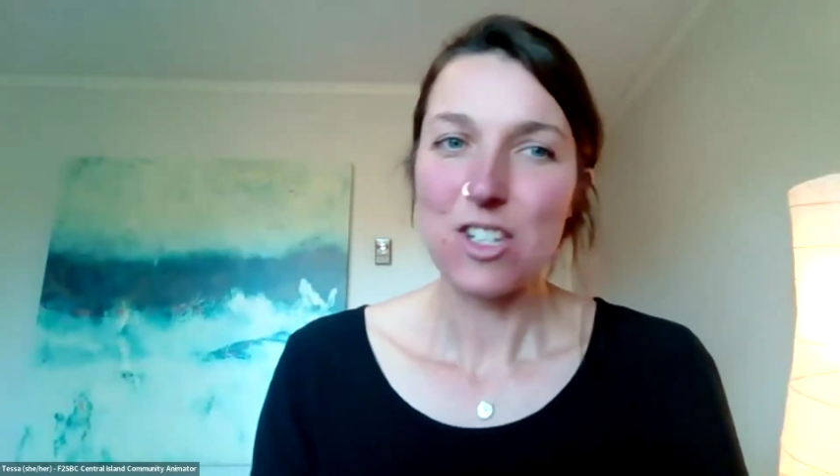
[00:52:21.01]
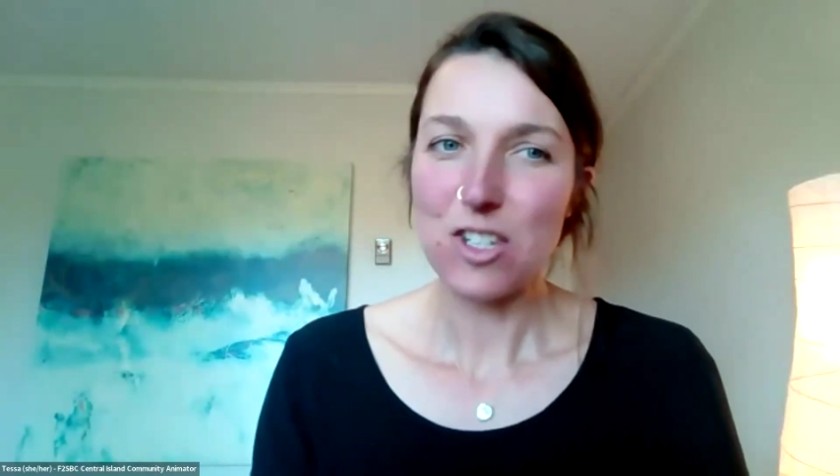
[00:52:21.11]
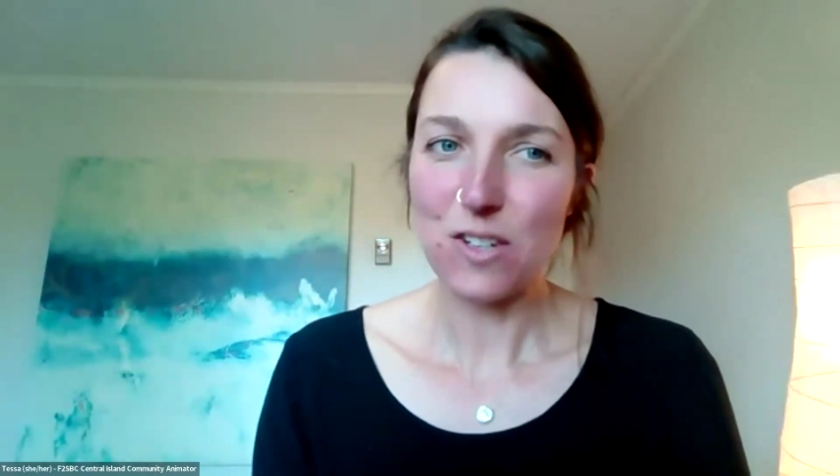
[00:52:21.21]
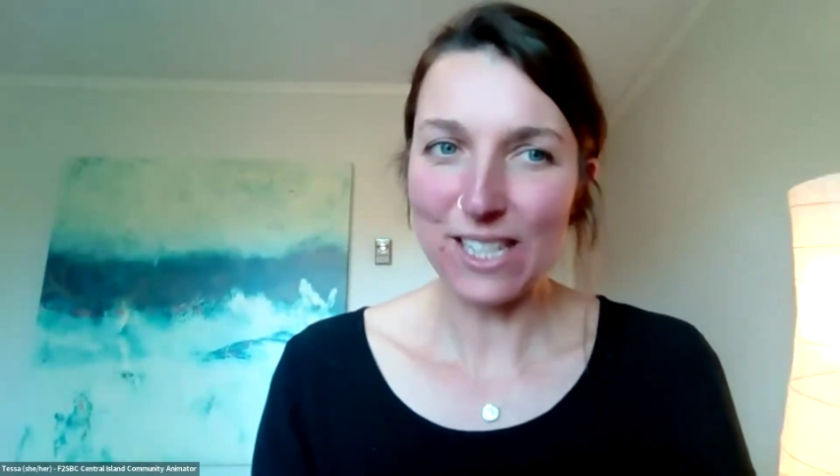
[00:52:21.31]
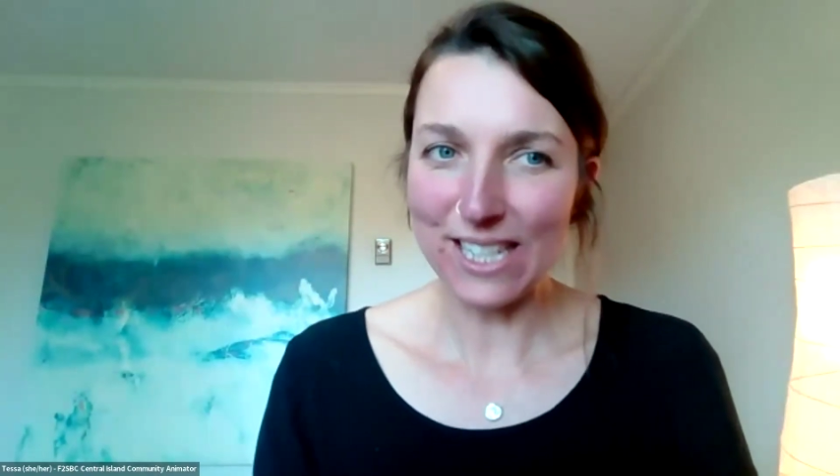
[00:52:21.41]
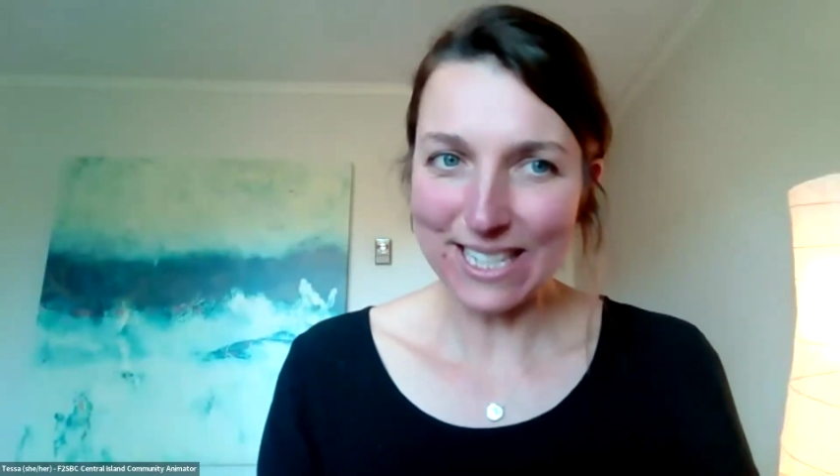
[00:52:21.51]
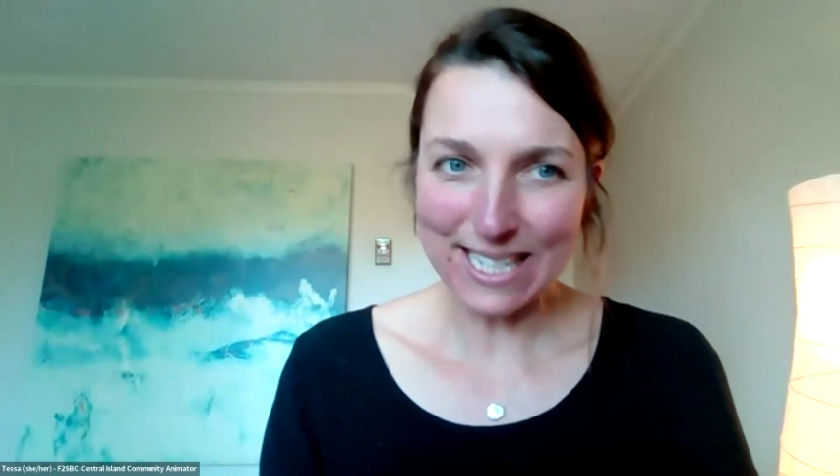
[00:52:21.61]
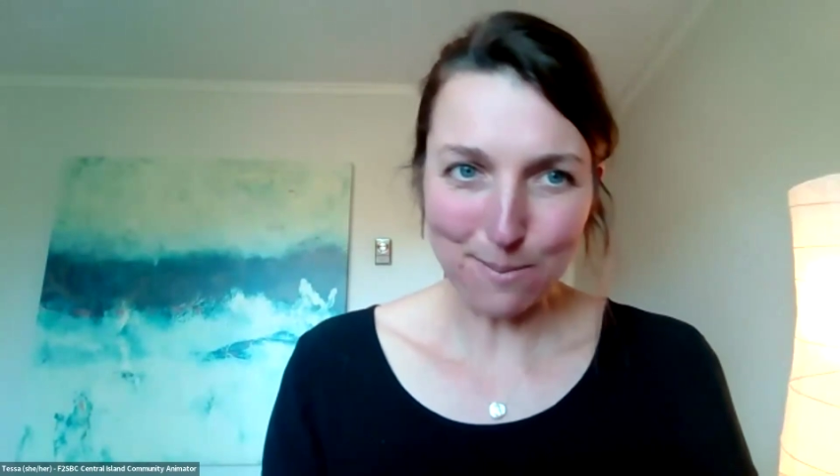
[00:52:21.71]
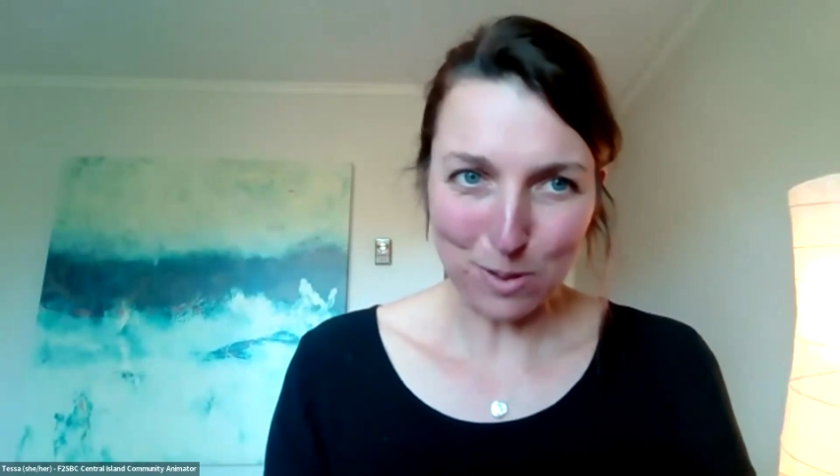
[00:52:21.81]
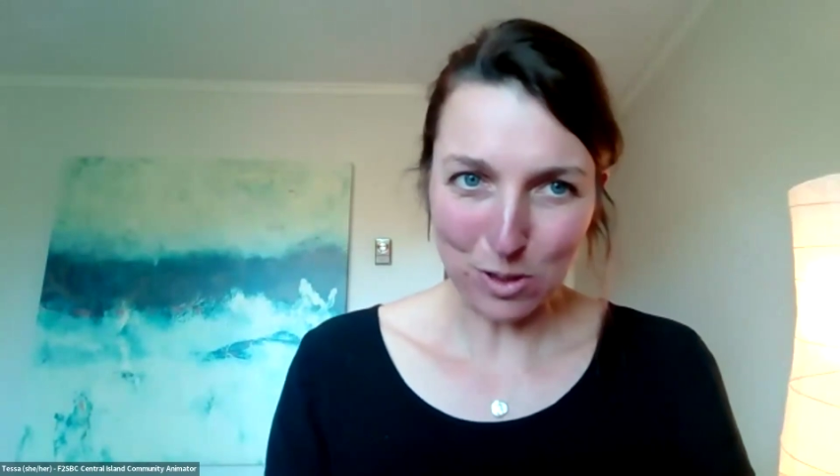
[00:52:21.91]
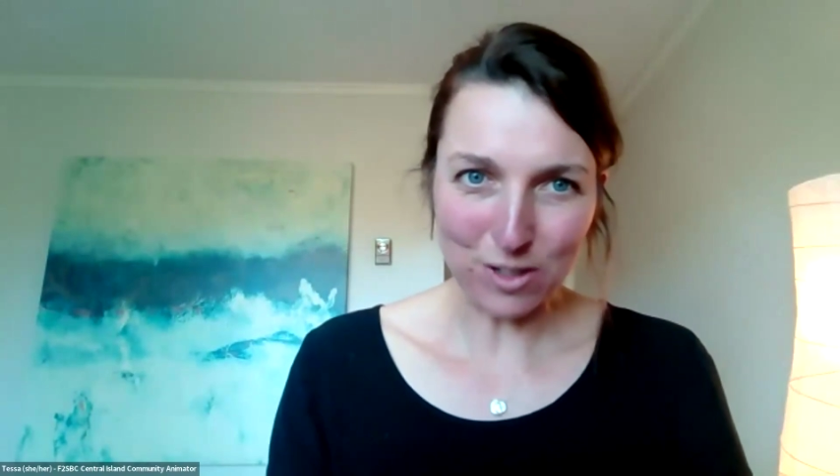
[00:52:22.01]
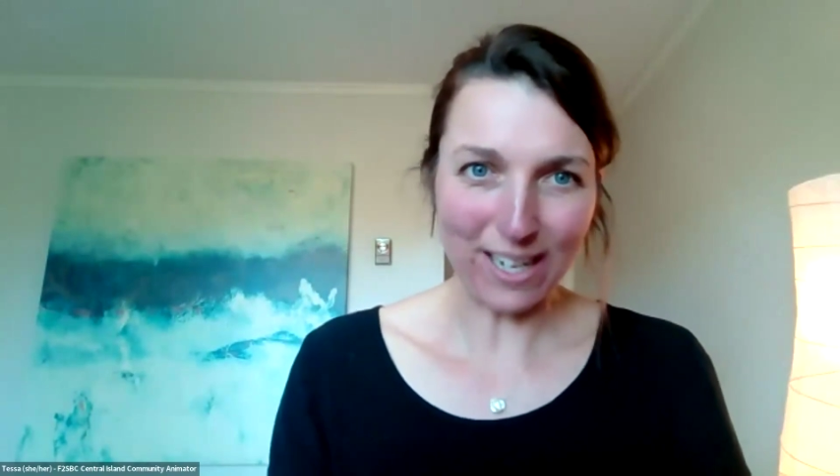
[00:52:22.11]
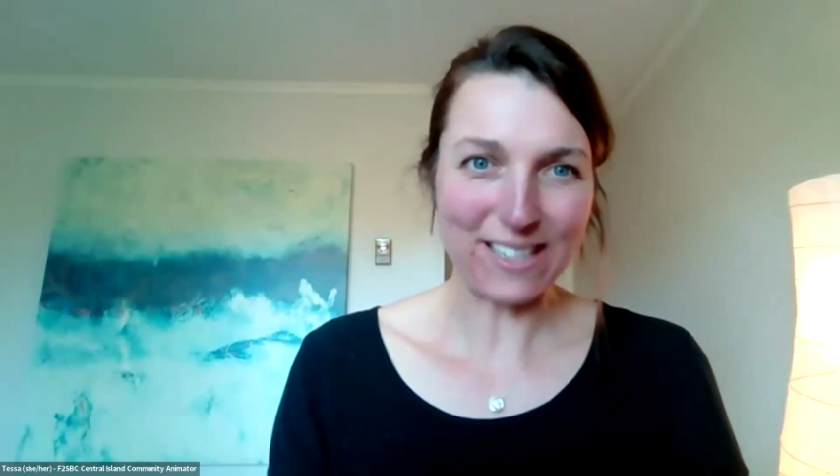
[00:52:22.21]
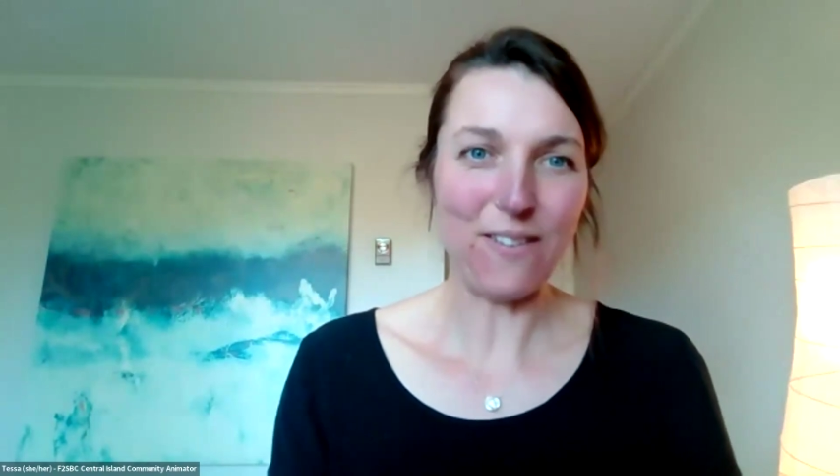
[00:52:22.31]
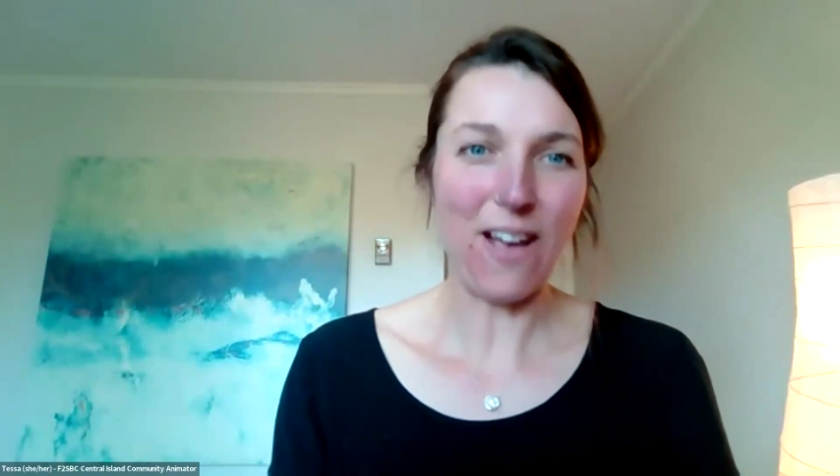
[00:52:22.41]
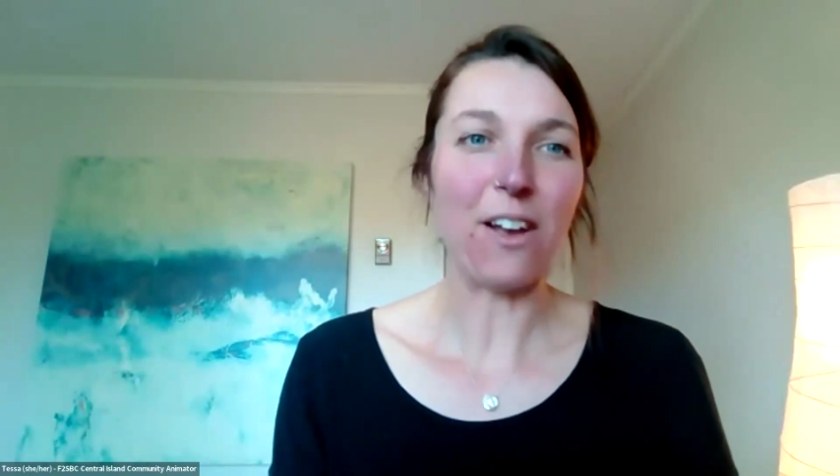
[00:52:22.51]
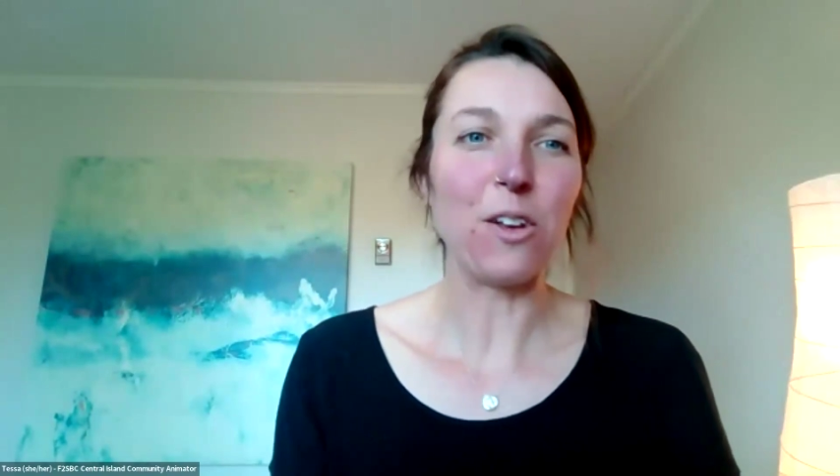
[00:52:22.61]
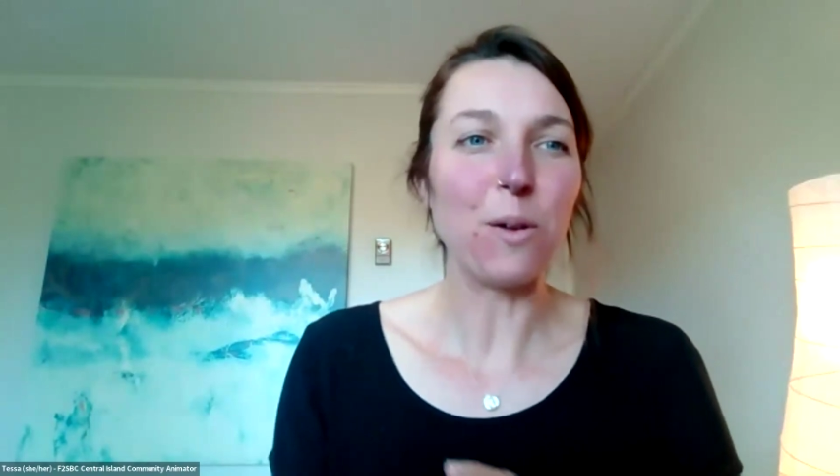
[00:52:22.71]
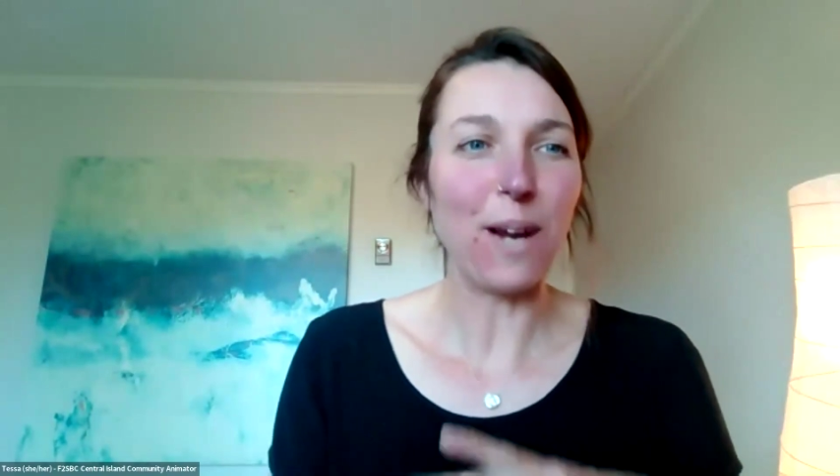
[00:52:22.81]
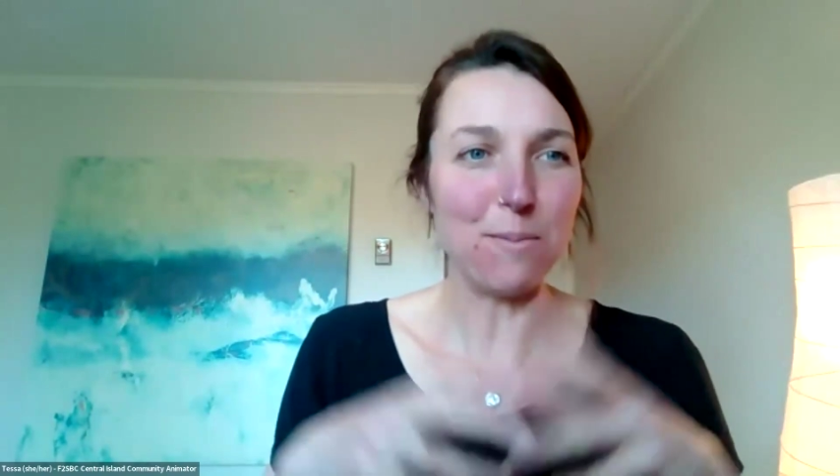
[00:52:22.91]
Do you have any tips or tricks of how
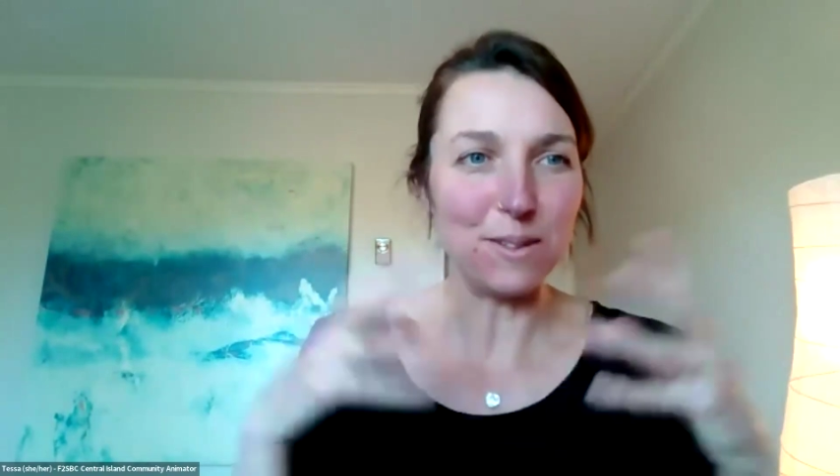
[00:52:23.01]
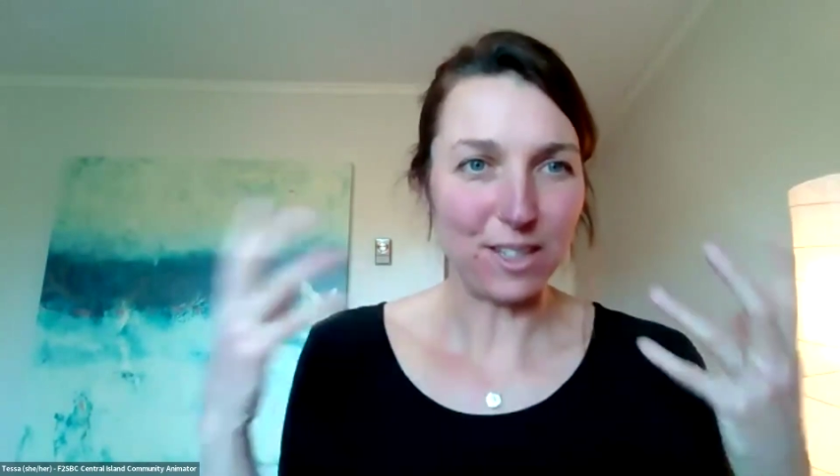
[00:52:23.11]
you were able